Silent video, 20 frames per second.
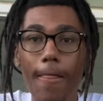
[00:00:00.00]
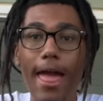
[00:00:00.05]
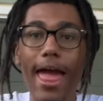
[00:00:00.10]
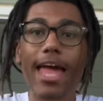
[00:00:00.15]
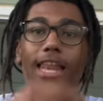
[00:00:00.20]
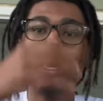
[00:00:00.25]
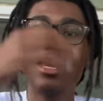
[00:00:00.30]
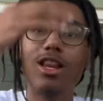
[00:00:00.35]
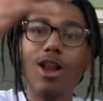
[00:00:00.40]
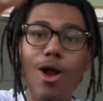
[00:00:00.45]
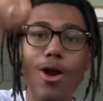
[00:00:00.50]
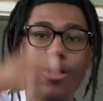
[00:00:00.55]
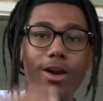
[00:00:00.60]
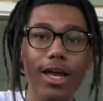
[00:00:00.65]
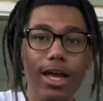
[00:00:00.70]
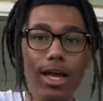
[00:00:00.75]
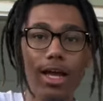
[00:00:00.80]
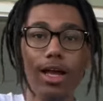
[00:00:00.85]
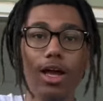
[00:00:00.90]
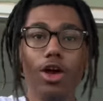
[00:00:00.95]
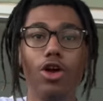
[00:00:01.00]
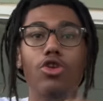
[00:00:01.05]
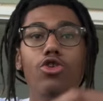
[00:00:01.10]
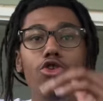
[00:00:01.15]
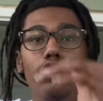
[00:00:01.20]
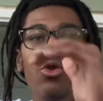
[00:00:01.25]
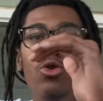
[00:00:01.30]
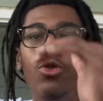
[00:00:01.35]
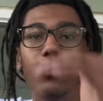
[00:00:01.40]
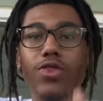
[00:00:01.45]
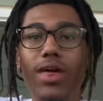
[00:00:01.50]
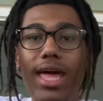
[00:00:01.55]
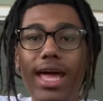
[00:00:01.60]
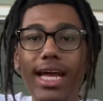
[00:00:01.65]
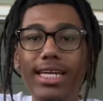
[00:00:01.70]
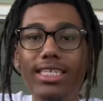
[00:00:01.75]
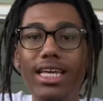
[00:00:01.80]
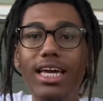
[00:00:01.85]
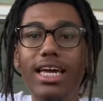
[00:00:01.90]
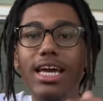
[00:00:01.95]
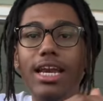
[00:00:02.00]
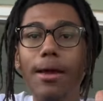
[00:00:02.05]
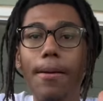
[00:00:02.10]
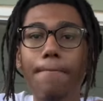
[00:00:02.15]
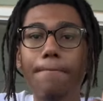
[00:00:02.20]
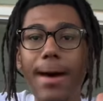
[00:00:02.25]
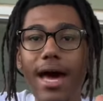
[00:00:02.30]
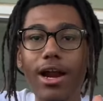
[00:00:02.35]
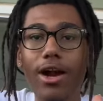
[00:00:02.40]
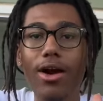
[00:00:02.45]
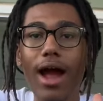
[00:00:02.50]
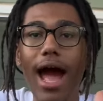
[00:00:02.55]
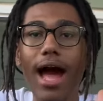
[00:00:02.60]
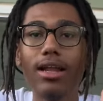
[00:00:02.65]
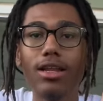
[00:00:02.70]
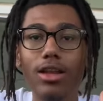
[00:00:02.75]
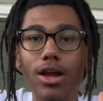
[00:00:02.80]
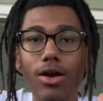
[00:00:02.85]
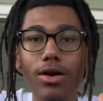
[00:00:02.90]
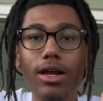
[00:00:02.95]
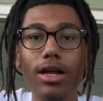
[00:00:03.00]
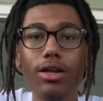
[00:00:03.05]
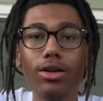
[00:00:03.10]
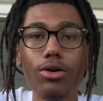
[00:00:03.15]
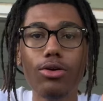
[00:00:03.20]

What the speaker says: and learning new things and getting better at learning